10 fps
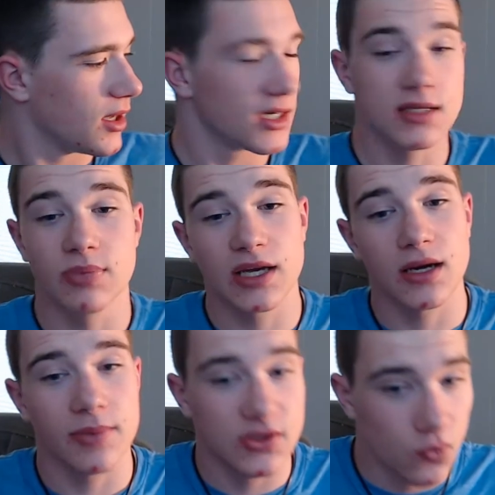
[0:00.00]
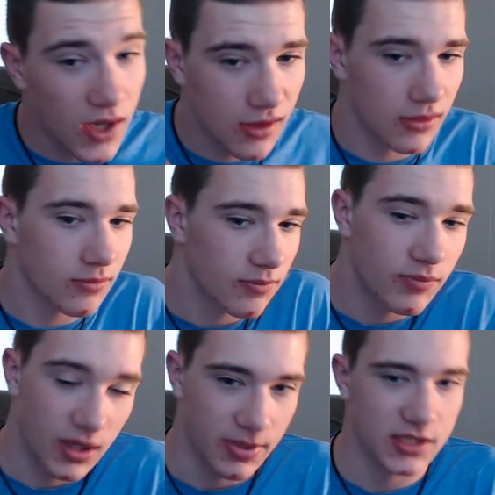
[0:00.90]
It doesn't pick it up as well,
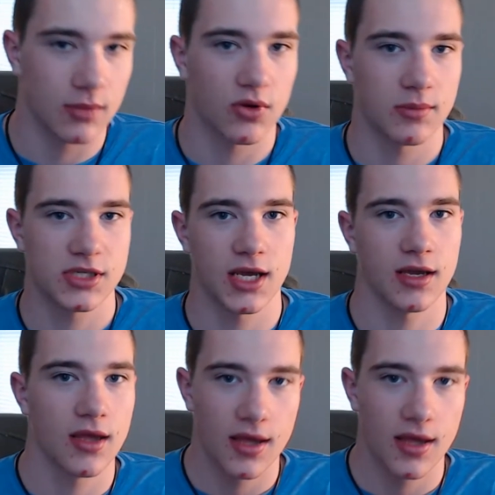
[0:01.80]
but it picks up what I'm saying.